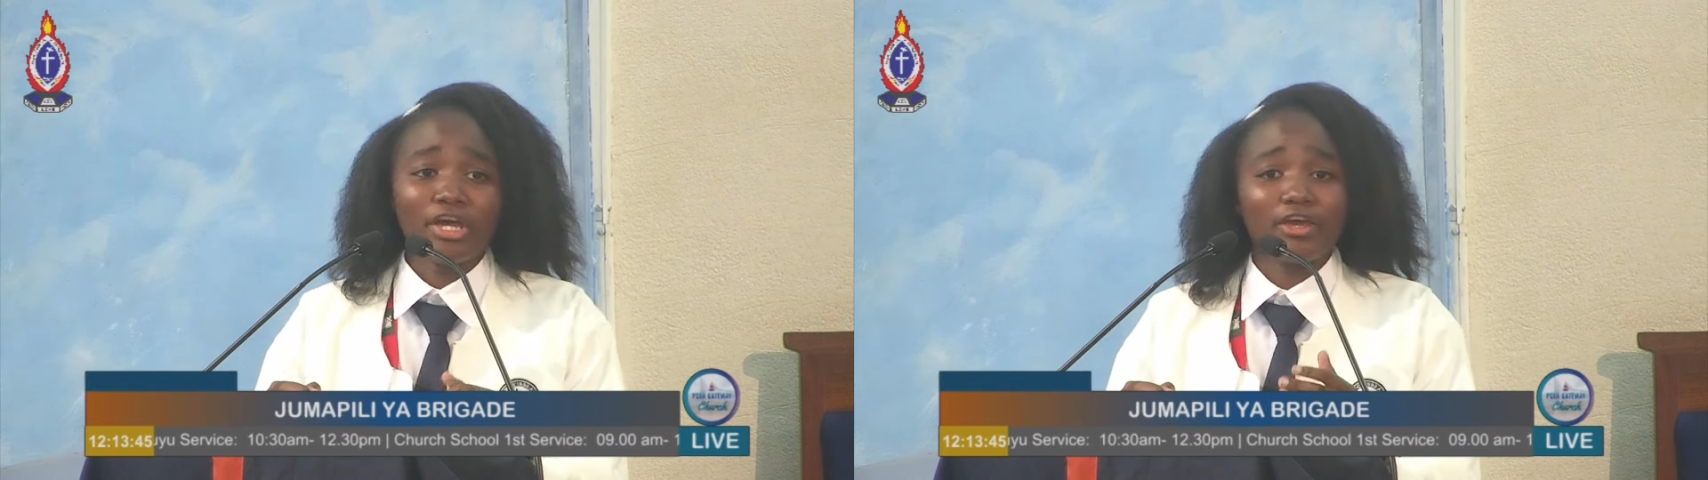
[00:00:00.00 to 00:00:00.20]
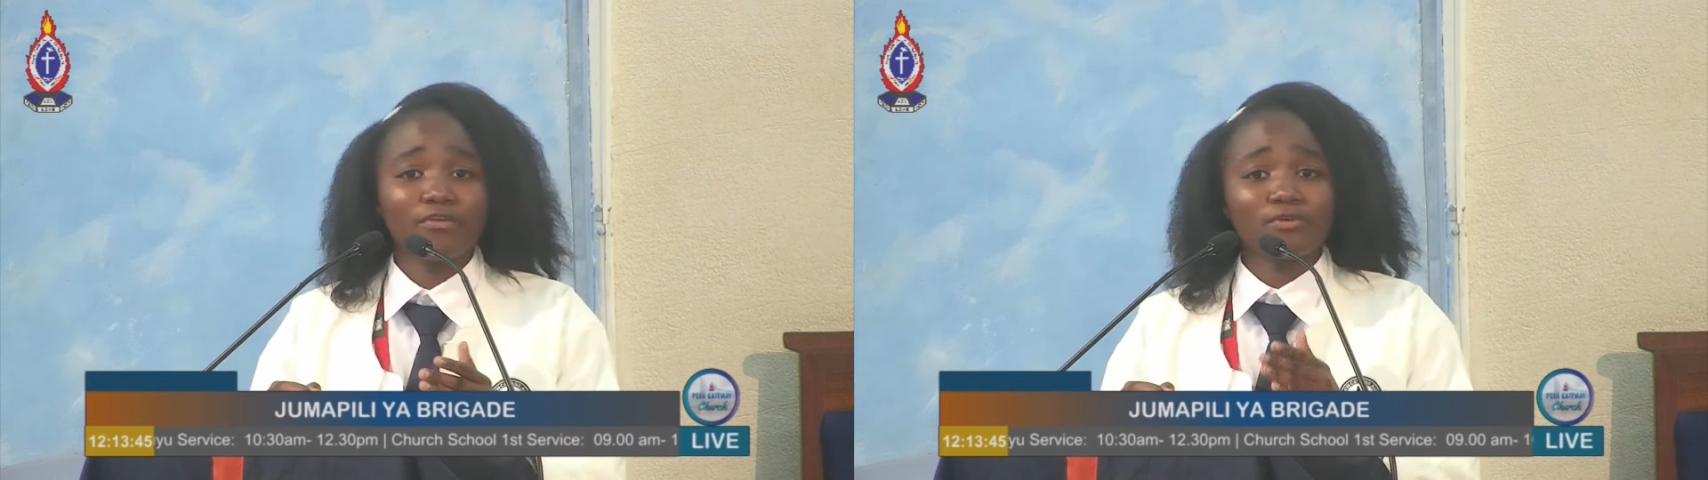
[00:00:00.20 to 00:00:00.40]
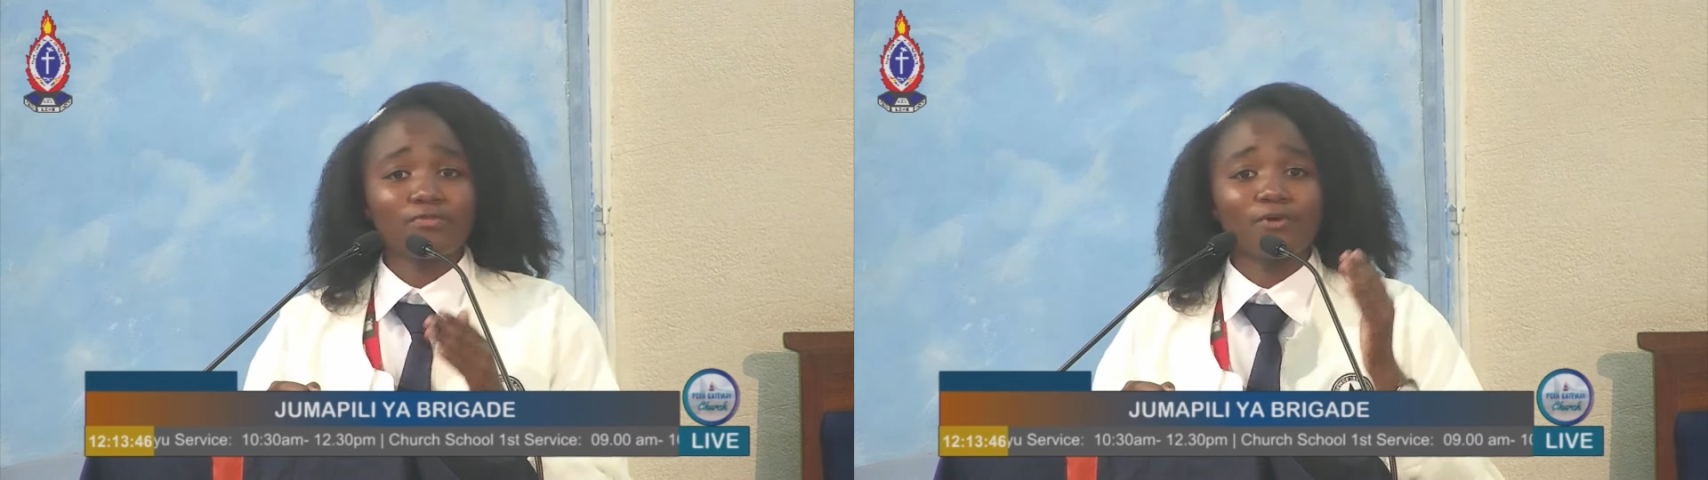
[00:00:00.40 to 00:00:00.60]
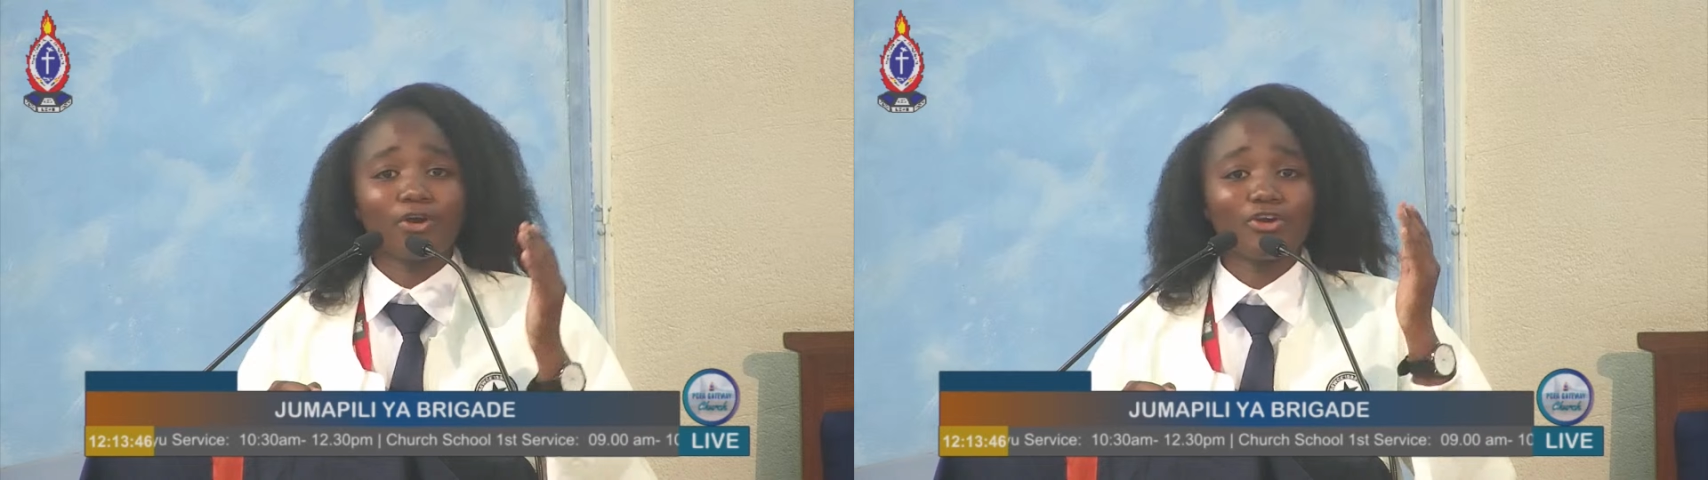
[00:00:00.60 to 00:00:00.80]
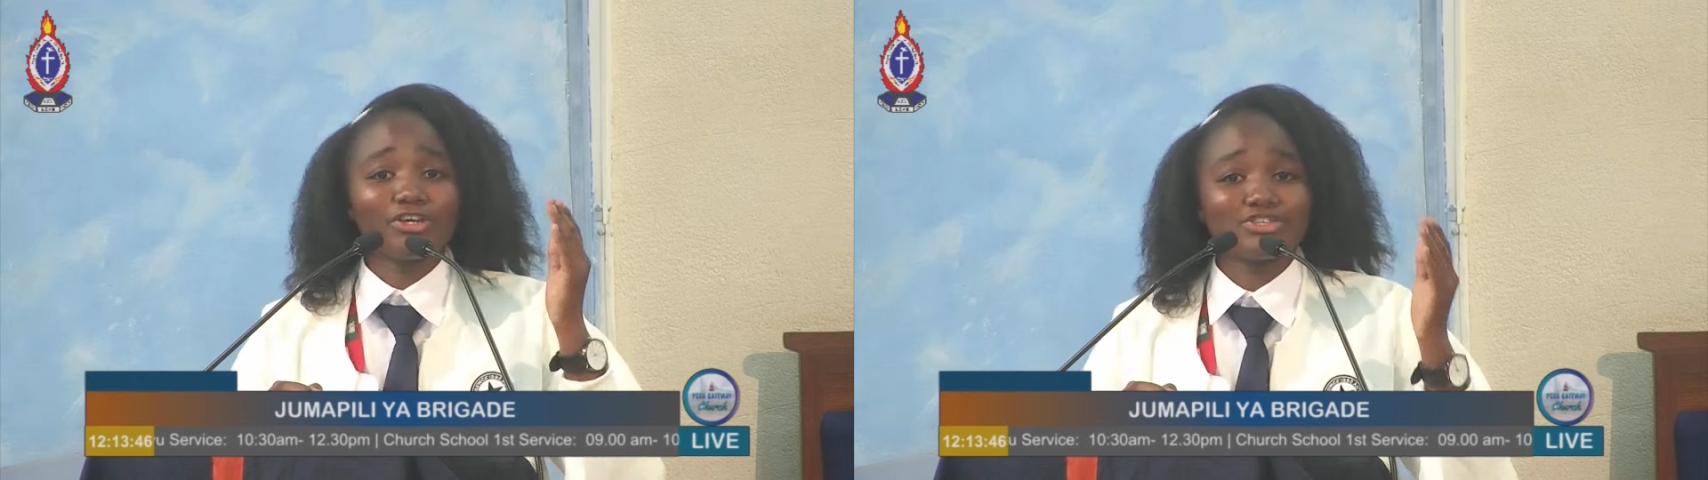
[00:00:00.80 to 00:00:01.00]
If you
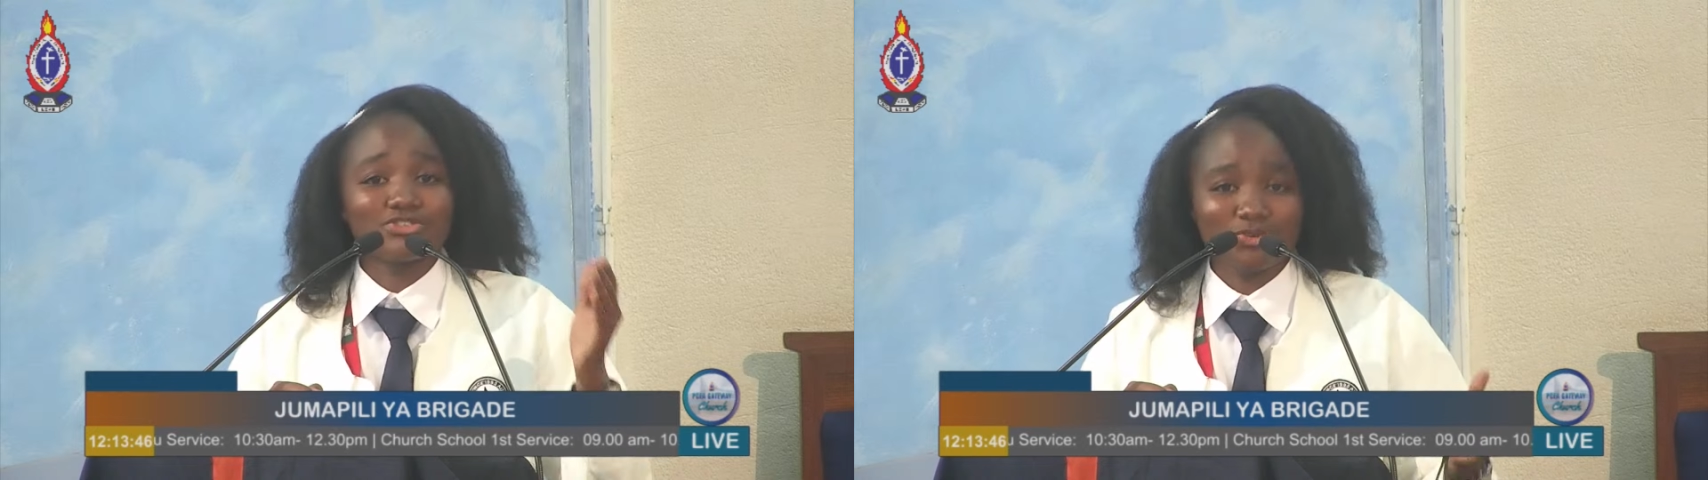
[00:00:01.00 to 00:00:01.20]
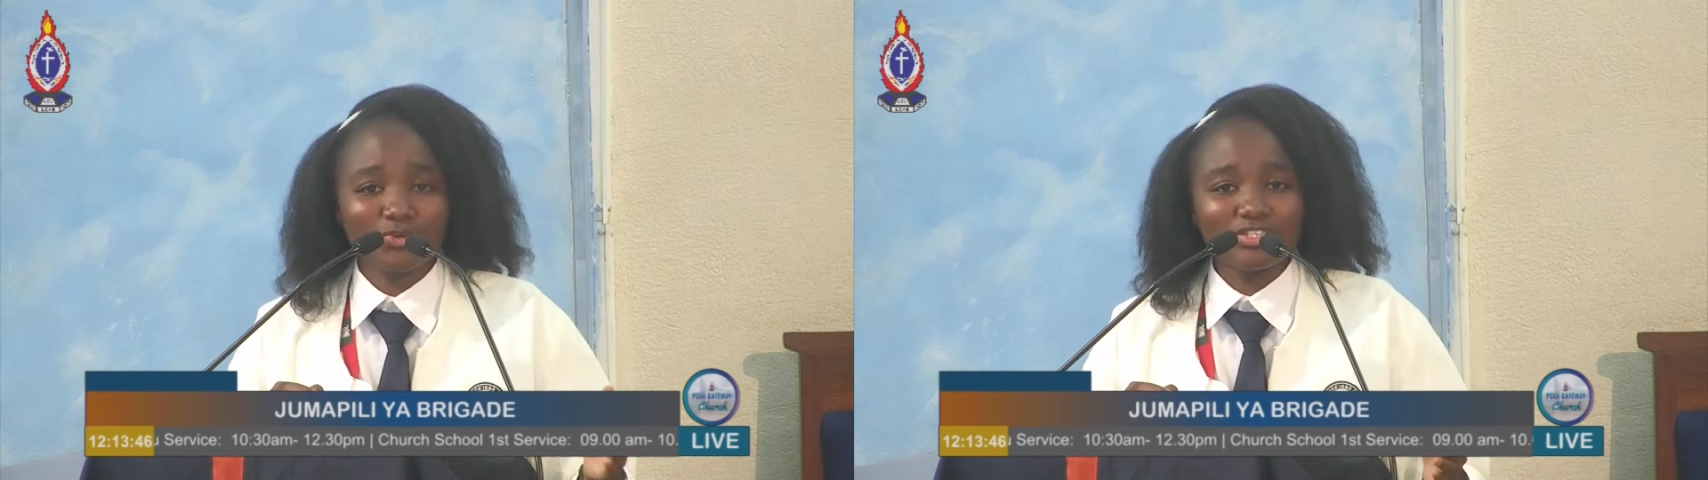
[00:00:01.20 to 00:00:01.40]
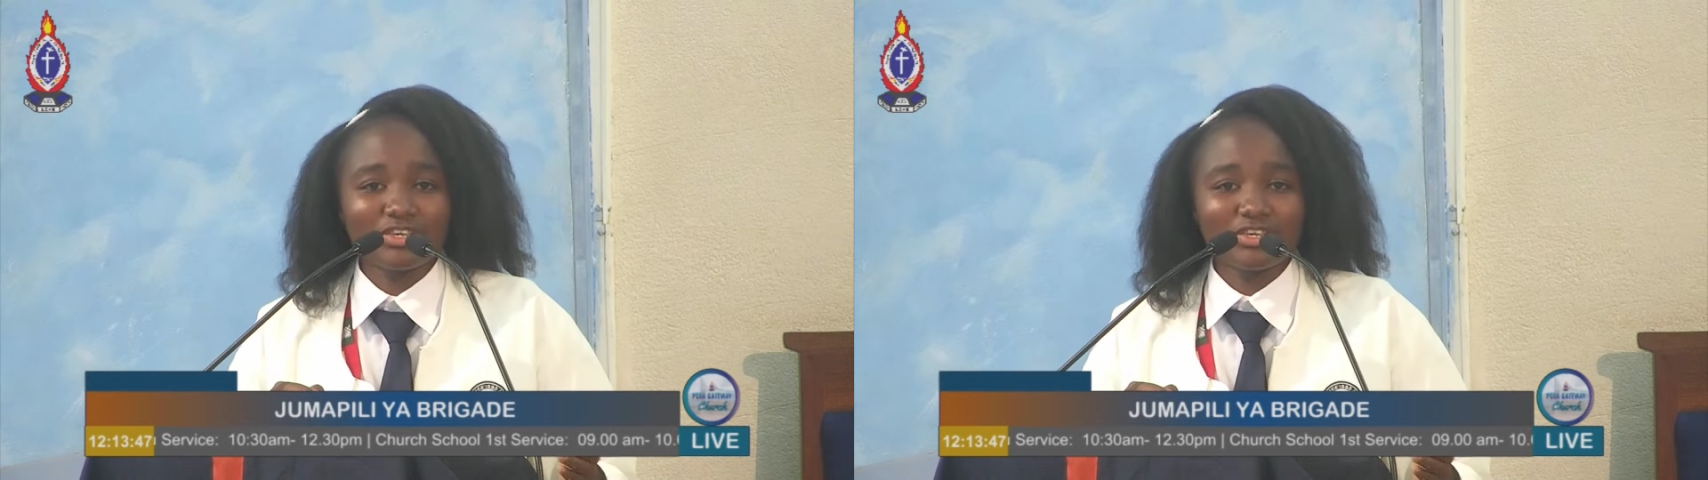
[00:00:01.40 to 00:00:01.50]
follow His rules,